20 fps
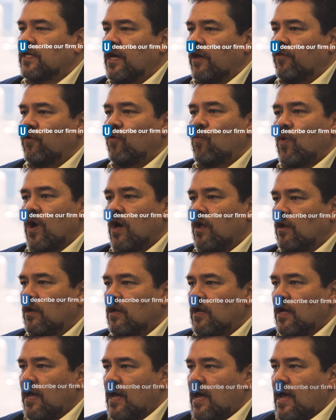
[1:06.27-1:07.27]
together well,
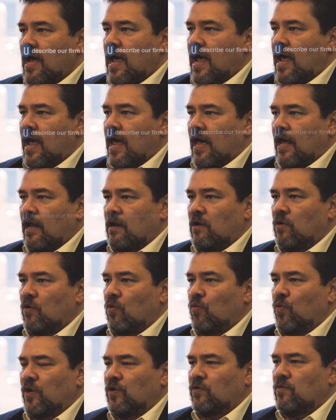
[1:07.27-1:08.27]
and
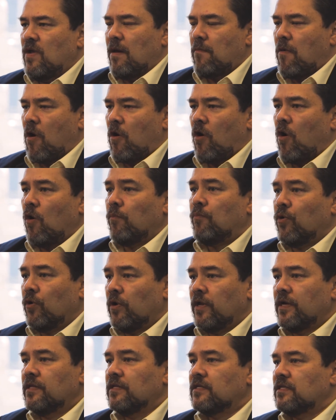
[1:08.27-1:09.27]
we are all
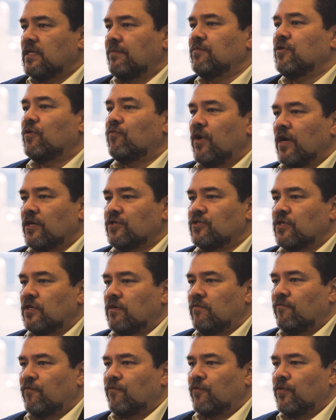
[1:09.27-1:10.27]
pulling in the same
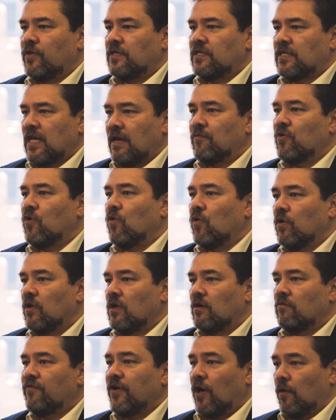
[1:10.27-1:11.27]
direction for the same goal
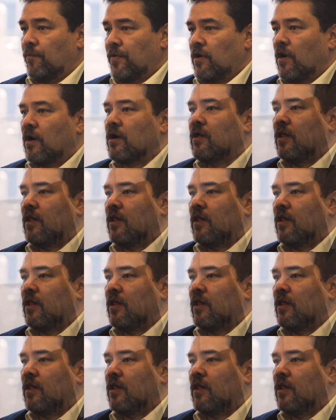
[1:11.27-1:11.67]
of helping our